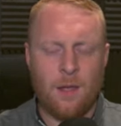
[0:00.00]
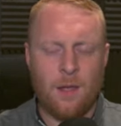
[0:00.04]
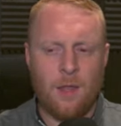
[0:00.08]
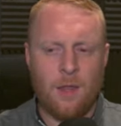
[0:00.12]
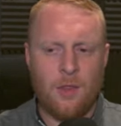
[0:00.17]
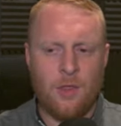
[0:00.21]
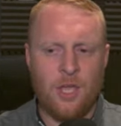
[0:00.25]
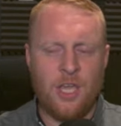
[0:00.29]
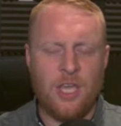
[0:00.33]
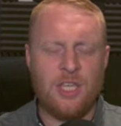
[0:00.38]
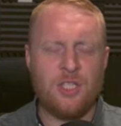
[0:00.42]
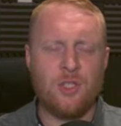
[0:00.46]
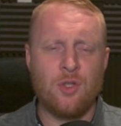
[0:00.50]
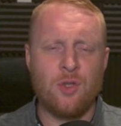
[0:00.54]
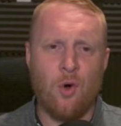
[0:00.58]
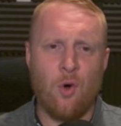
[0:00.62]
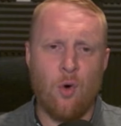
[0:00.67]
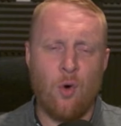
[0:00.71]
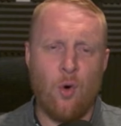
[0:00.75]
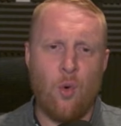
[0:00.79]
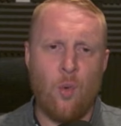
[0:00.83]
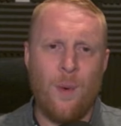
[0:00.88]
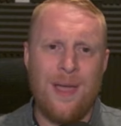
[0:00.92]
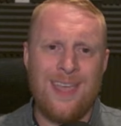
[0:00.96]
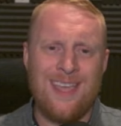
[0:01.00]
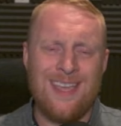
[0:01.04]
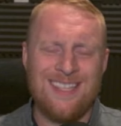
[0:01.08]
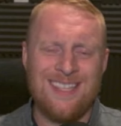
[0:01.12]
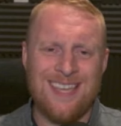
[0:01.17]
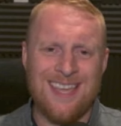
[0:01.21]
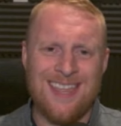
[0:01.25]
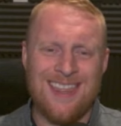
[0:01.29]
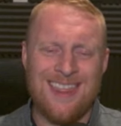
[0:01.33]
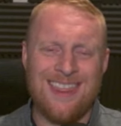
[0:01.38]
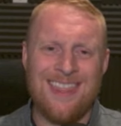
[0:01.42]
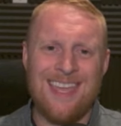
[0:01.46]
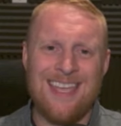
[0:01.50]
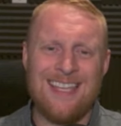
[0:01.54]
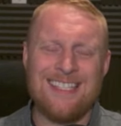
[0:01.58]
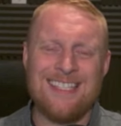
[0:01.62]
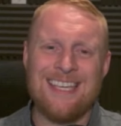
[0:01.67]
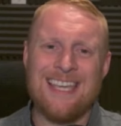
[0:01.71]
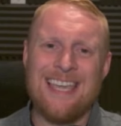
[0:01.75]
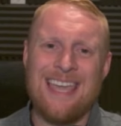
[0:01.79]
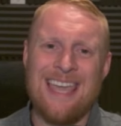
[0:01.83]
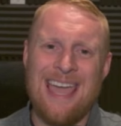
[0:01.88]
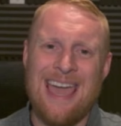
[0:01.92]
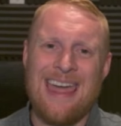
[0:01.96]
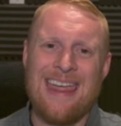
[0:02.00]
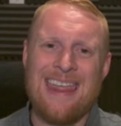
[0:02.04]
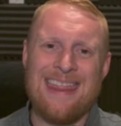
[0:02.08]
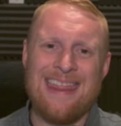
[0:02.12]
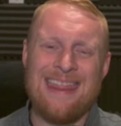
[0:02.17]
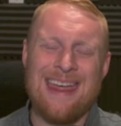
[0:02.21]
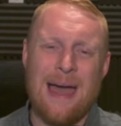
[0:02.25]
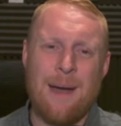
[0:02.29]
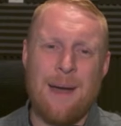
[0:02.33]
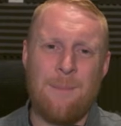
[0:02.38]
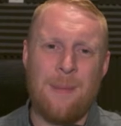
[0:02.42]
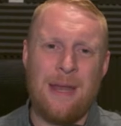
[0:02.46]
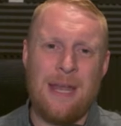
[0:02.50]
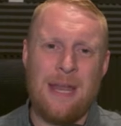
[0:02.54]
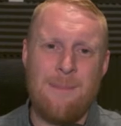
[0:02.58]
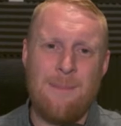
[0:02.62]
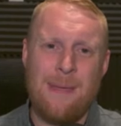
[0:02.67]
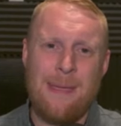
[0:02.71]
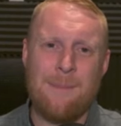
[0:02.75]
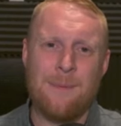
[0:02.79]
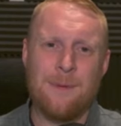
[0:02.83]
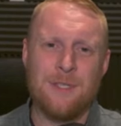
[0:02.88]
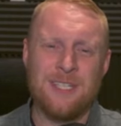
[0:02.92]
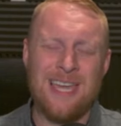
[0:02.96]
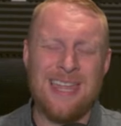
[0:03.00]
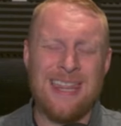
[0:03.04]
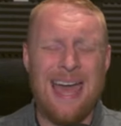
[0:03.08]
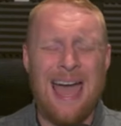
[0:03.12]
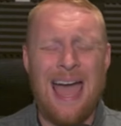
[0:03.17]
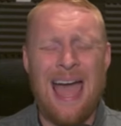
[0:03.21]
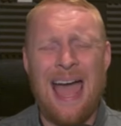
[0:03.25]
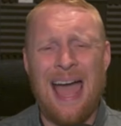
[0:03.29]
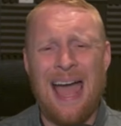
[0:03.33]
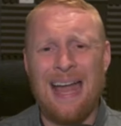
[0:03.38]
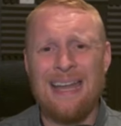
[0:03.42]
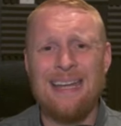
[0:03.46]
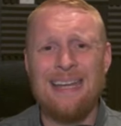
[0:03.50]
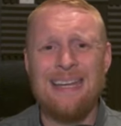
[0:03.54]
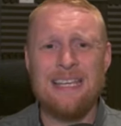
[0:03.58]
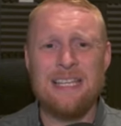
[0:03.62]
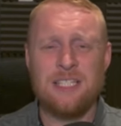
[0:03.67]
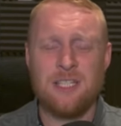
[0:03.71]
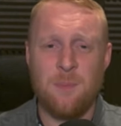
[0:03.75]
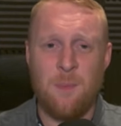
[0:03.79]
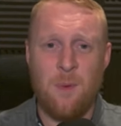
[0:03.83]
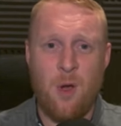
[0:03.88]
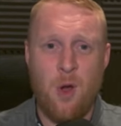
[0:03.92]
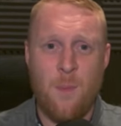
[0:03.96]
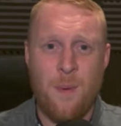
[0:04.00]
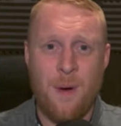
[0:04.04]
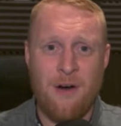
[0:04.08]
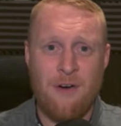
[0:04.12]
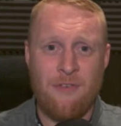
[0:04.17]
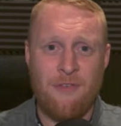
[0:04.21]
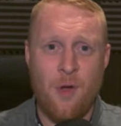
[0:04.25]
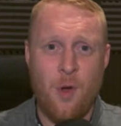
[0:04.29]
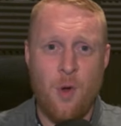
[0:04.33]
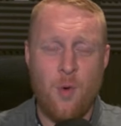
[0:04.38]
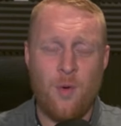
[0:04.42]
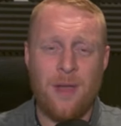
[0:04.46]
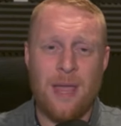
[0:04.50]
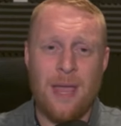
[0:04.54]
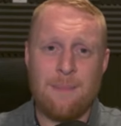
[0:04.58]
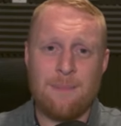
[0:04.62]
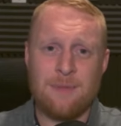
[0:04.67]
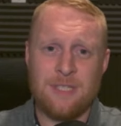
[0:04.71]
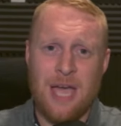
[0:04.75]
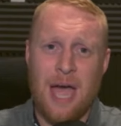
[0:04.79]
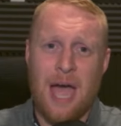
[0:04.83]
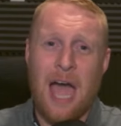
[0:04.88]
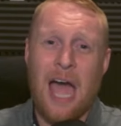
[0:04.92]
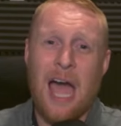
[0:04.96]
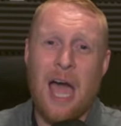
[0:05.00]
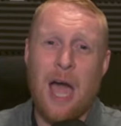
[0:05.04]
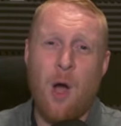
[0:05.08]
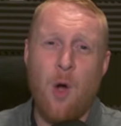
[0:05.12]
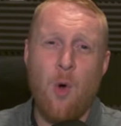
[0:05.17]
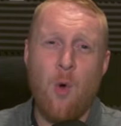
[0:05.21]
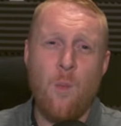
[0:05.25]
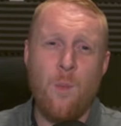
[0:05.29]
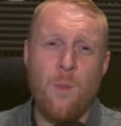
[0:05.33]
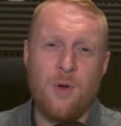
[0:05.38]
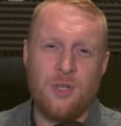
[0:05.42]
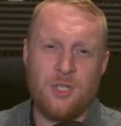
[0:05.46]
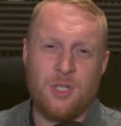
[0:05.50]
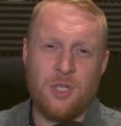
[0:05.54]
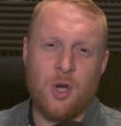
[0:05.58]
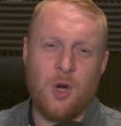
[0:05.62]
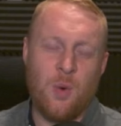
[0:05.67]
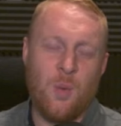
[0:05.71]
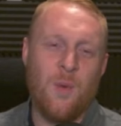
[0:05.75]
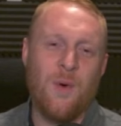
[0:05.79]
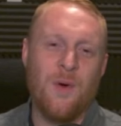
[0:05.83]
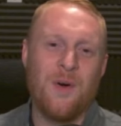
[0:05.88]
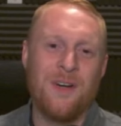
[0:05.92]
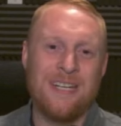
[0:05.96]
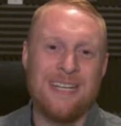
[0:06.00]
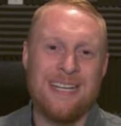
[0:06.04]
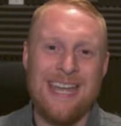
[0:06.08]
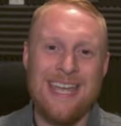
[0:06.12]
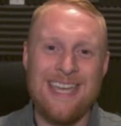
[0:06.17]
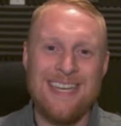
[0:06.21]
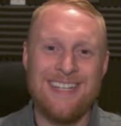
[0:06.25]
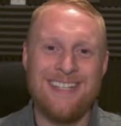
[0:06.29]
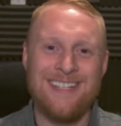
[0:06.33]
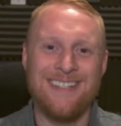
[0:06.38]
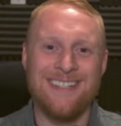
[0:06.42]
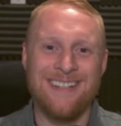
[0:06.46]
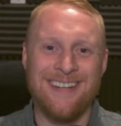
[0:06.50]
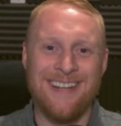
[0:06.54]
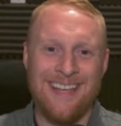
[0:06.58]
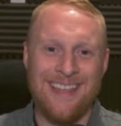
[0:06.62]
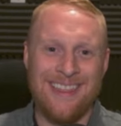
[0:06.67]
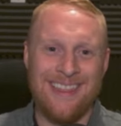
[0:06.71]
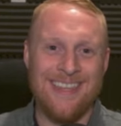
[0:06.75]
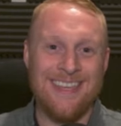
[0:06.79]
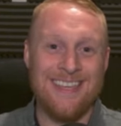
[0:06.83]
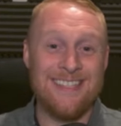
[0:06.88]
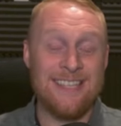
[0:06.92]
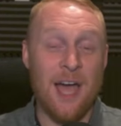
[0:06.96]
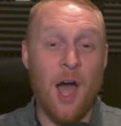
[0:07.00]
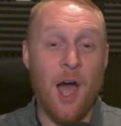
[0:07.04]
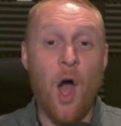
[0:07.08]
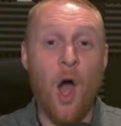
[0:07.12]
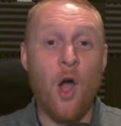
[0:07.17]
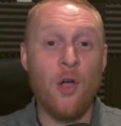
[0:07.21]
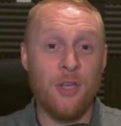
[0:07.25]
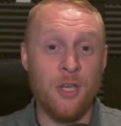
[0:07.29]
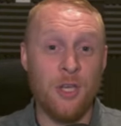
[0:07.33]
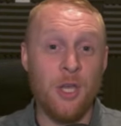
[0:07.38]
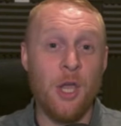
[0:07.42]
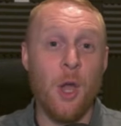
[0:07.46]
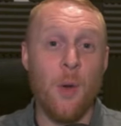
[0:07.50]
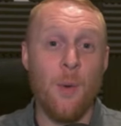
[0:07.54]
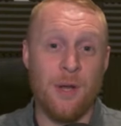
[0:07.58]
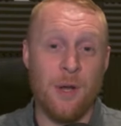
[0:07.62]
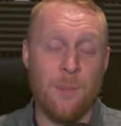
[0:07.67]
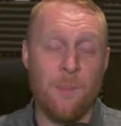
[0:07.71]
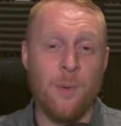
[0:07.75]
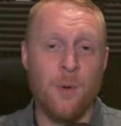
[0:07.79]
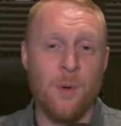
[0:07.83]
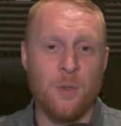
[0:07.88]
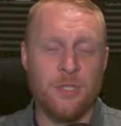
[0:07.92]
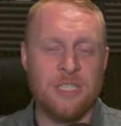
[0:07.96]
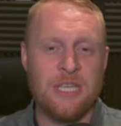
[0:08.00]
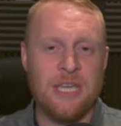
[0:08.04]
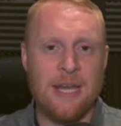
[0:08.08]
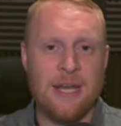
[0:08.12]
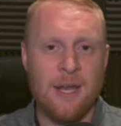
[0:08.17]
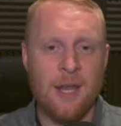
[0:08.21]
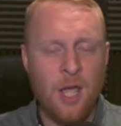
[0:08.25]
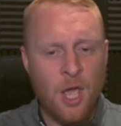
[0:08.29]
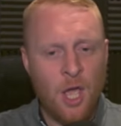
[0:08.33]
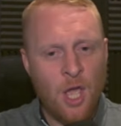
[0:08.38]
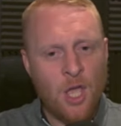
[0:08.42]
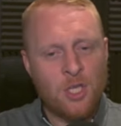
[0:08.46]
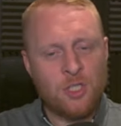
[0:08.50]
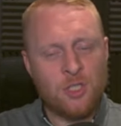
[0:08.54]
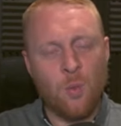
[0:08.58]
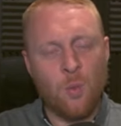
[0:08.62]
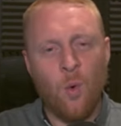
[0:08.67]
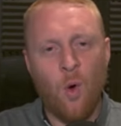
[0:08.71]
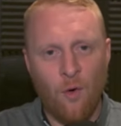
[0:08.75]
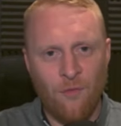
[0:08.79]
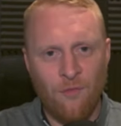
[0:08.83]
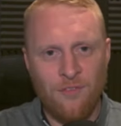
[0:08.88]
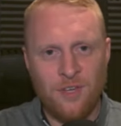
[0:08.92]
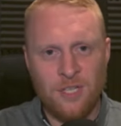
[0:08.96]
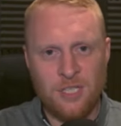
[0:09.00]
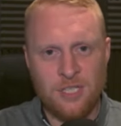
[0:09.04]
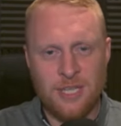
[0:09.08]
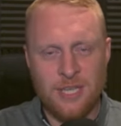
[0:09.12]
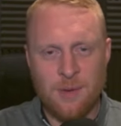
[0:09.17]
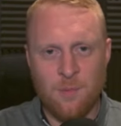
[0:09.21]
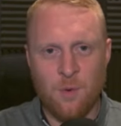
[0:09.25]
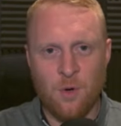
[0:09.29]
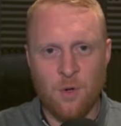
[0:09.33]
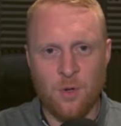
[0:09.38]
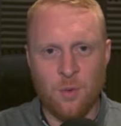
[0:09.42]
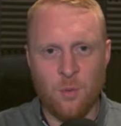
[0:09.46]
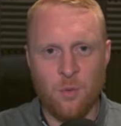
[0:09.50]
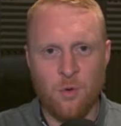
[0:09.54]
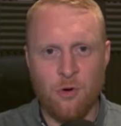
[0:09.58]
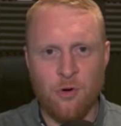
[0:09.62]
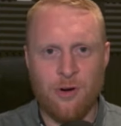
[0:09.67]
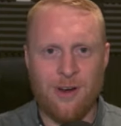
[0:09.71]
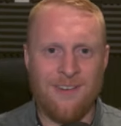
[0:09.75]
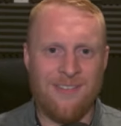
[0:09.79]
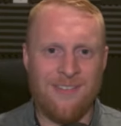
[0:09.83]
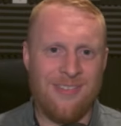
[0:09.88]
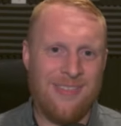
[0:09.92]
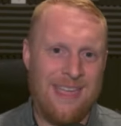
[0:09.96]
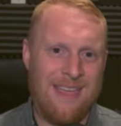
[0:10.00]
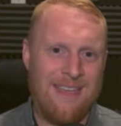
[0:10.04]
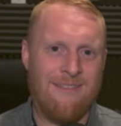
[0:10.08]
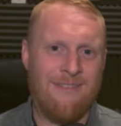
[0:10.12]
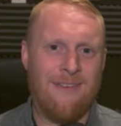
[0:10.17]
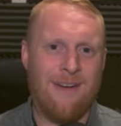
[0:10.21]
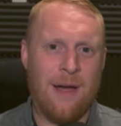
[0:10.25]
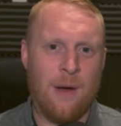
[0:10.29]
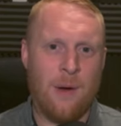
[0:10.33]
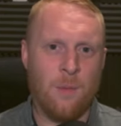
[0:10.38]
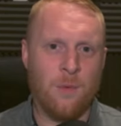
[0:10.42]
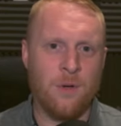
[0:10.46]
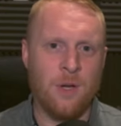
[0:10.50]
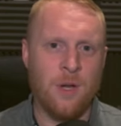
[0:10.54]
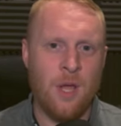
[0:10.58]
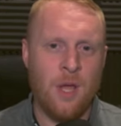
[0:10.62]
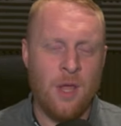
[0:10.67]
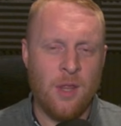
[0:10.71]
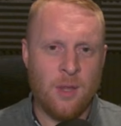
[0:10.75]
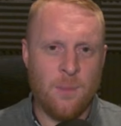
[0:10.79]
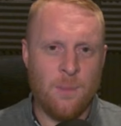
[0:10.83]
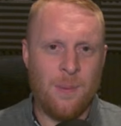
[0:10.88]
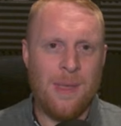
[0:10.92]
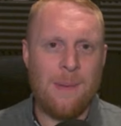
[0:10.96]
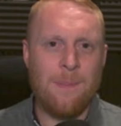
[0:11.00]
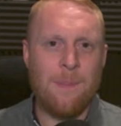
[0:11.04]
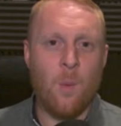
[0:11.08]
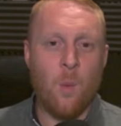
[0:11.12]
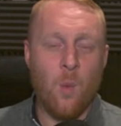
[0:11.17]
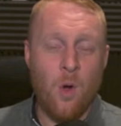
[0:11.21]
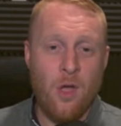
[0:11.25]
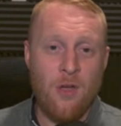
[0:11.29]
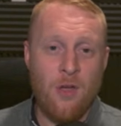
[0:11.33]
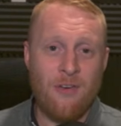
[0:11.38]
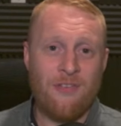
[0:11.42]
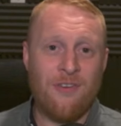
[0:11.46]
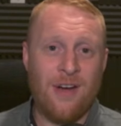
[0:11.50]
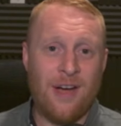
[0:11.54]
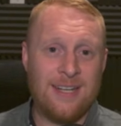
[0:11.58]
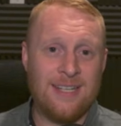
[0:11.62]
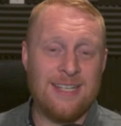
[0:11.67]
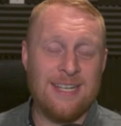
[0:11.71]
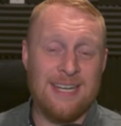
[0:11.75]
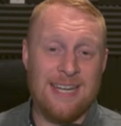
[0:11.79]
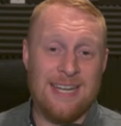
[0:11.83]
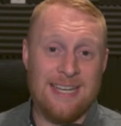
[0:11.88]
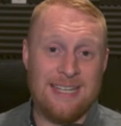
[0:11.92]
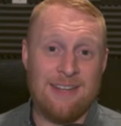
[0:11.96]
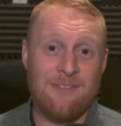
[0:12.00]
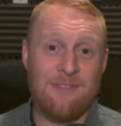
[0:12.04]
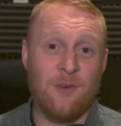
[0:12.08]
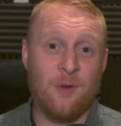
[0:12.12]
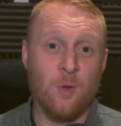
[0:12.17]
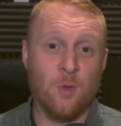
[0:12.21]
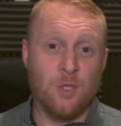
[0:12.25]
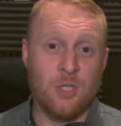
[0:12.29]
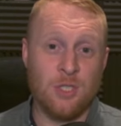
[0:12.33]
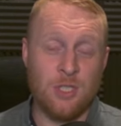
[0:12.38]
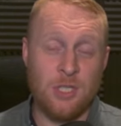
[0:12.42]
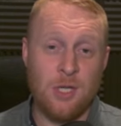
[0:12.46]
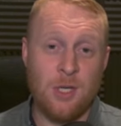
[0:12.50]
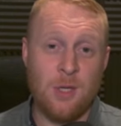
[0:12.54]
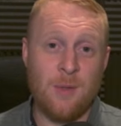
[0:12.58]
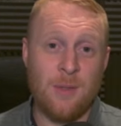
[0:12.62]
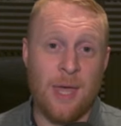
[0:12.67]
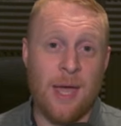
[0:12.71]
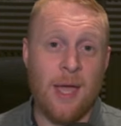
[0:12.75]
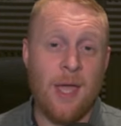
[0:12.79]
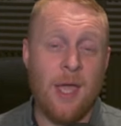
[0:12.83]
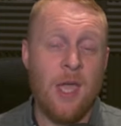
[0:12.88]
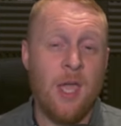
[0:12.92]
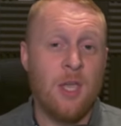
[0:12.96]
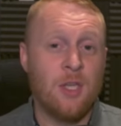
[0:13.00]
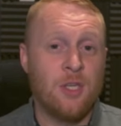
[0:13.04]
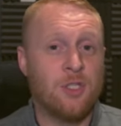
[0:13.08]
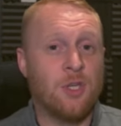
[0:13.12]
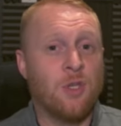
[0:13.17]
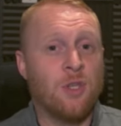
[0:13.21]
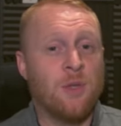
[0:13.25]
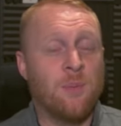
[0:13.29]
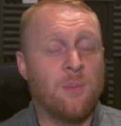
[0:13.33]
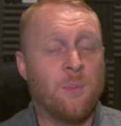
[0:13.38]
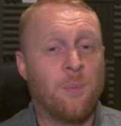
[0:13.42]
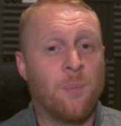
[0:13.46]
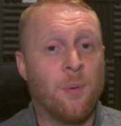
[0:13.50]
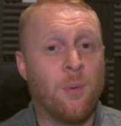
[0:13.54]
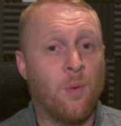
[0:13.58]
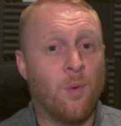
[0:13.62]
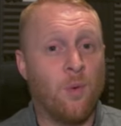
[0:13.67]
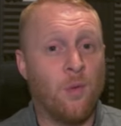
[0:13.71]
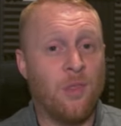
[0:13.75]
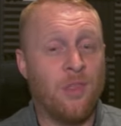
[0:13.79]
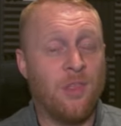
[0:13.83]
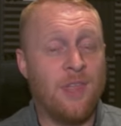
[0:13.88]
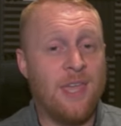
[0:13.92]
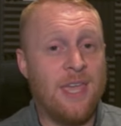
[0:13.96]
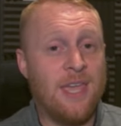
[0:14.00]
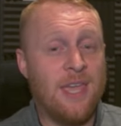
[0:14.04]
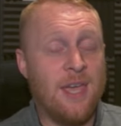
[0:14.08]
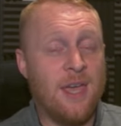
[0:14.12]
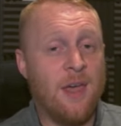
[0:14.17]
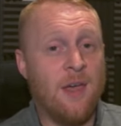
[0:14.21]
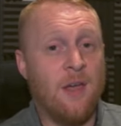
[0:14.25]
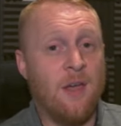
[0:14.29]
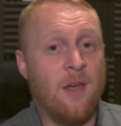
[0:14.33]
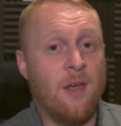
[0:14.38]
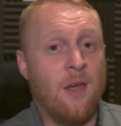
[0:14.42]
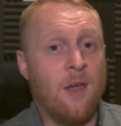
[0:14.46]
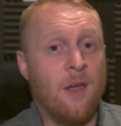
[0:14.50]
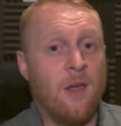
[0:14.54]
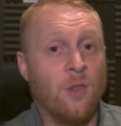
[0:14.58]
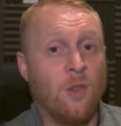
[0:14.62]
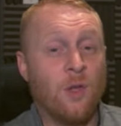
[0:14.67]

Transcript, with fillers: that it's not always a thing to get that many people together and it's a mobile phone game so how much coordination in this are you going to put in so obviously in world of warcraft they found that people were finding it difficult to do that so they put the uh,